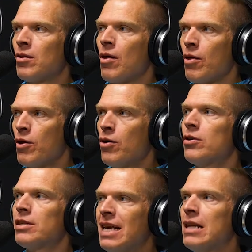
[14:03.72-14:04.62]

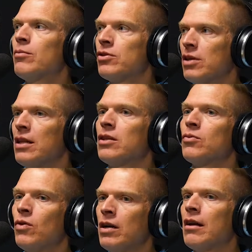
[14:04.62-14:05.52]
13%. That's
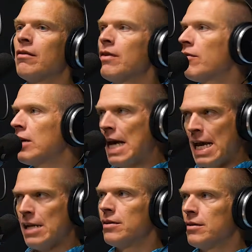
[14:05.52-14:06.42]
1 out of every
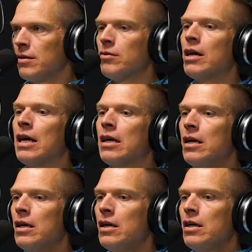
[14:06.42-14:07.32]
8. Okay,
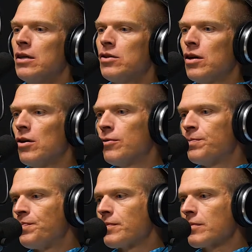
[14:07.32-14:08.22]
so
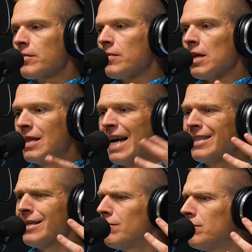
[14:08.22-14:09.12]

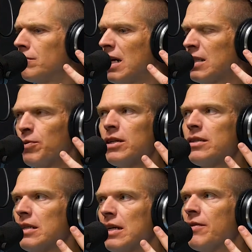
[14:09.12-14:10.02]
that's pretty
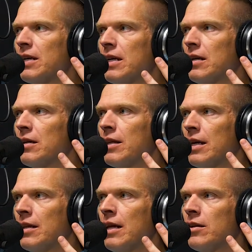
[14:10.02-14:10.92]
significant.
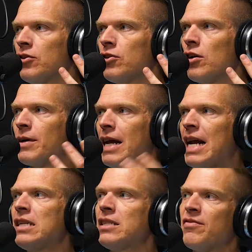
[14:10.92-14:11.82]
You're talking about
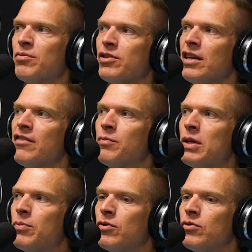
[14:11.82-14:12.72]
87% of the
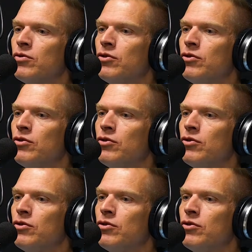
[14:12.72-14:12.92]
people who